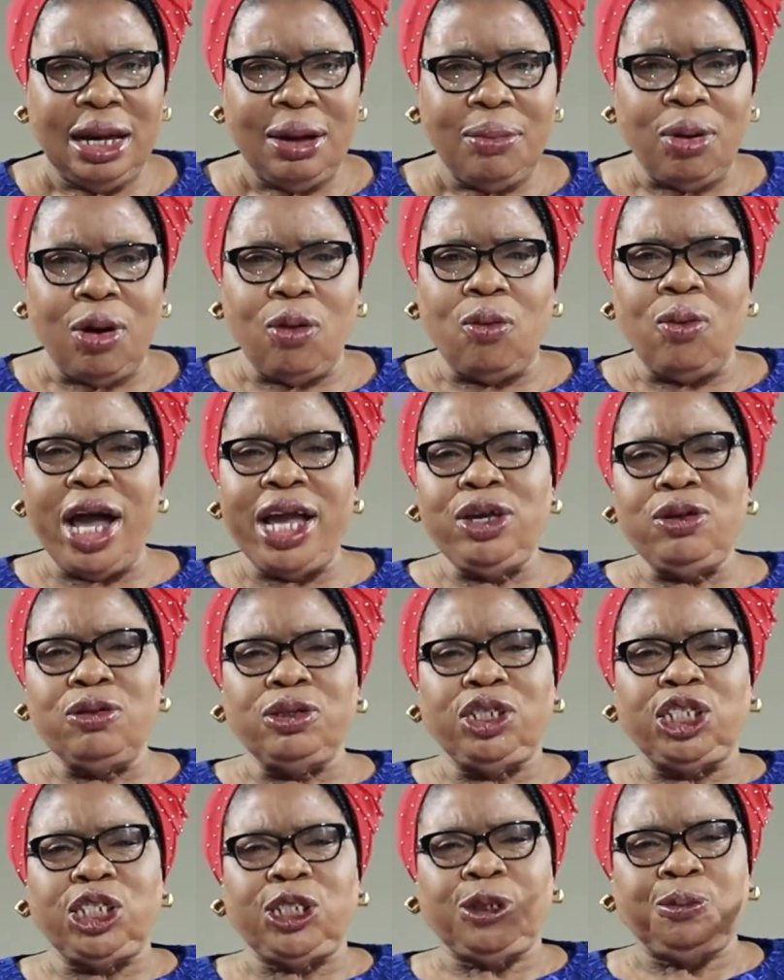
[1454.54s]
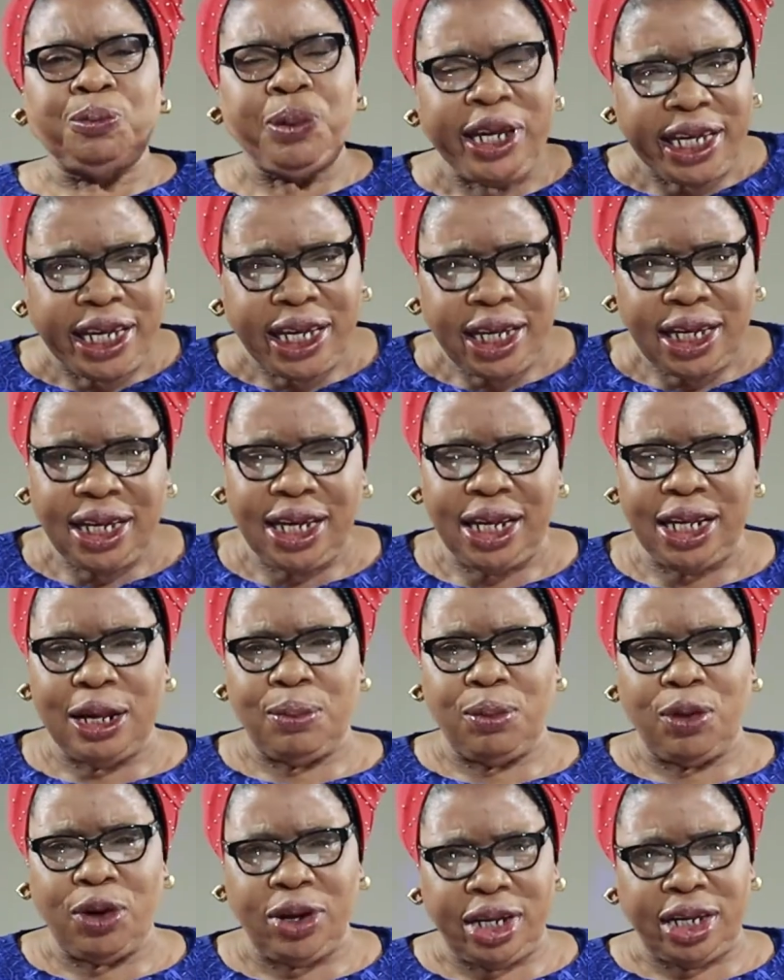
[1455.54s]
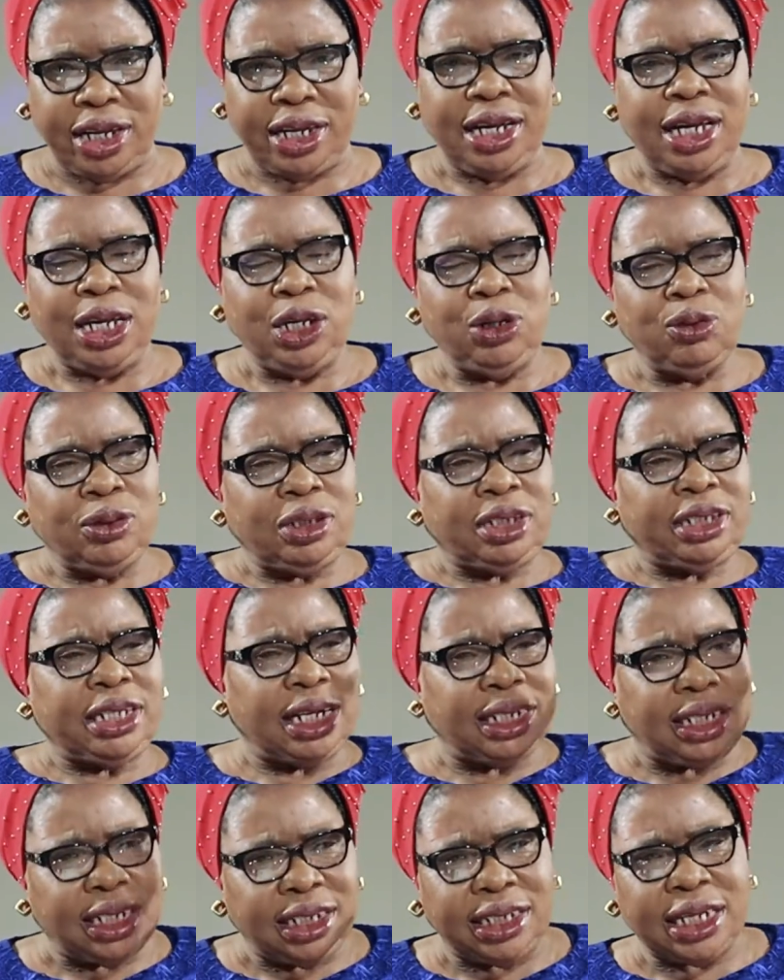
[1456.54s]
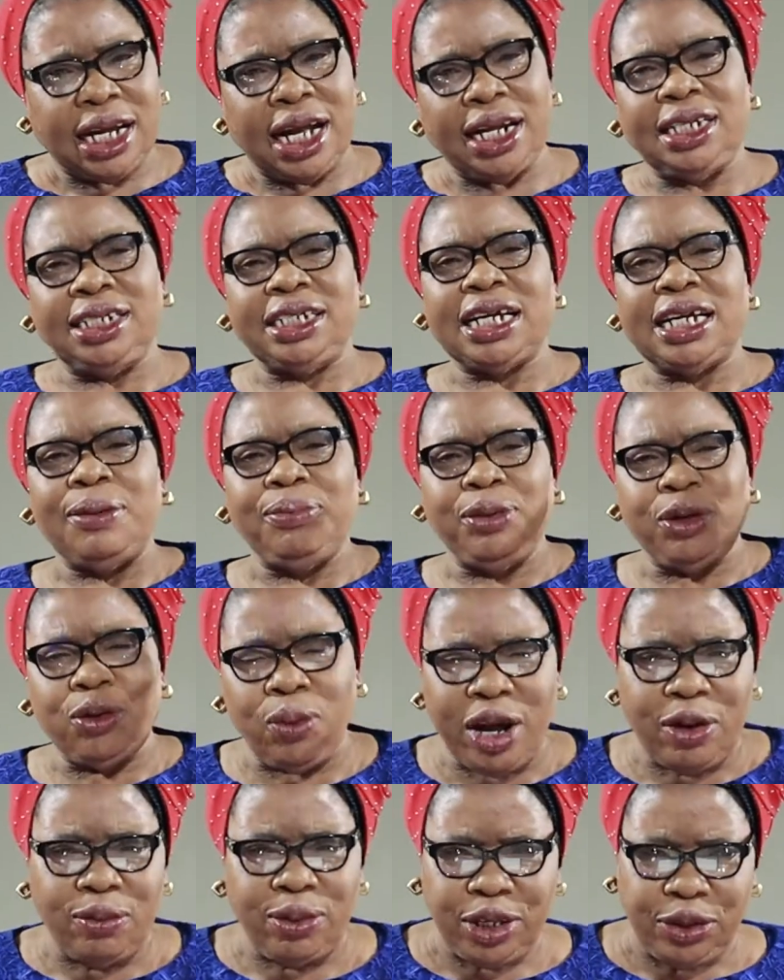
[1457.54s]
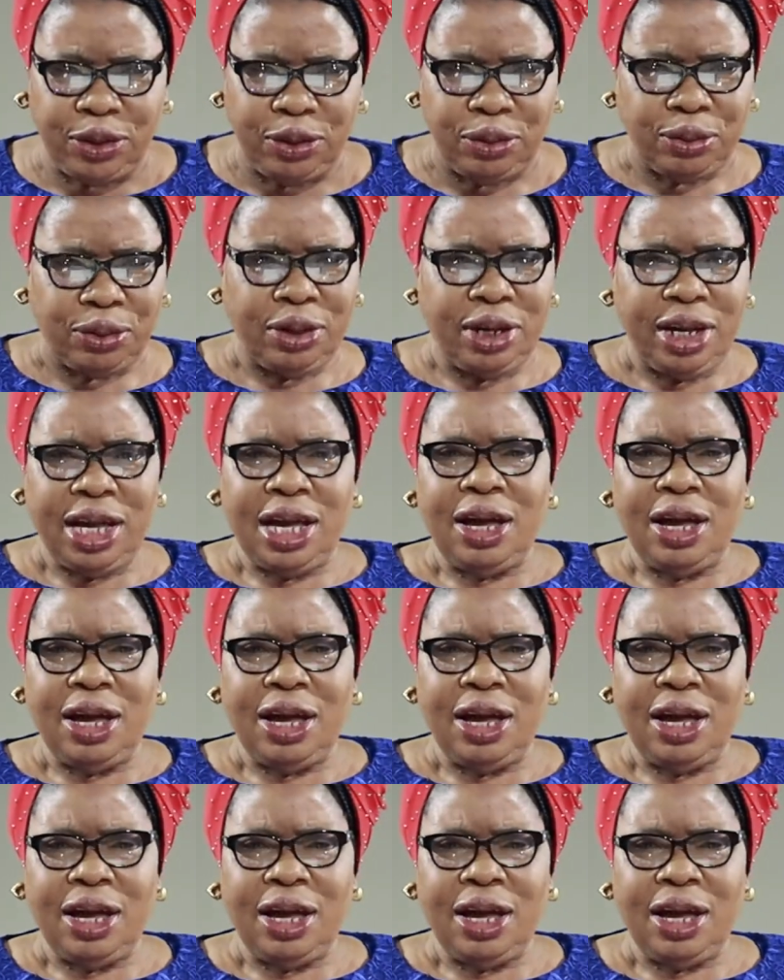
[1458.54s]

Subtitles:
But when you speak in the morning, you tell the child, it shall be well with you.